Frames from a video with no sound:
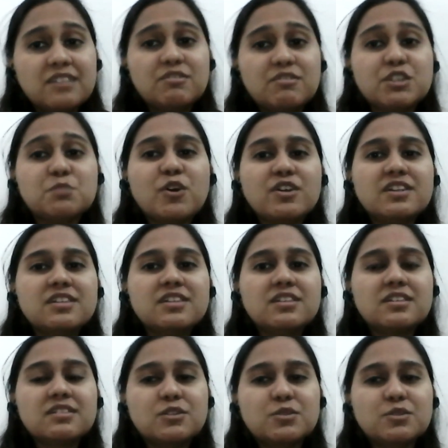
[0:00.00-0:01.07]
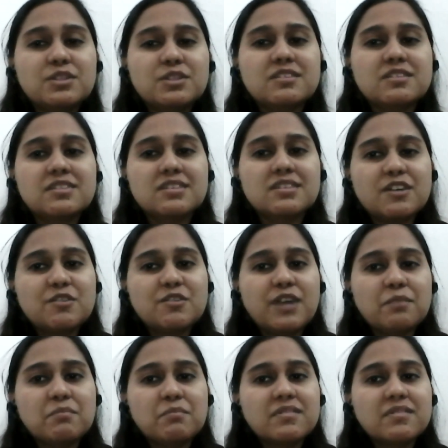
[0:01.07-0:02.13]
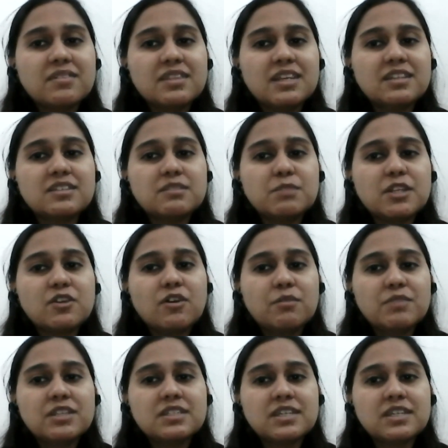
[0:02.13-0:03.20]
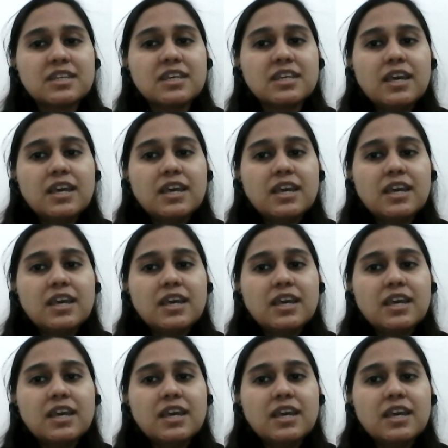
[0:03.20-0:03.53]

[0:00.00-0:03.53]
responding to this crime that has been committing.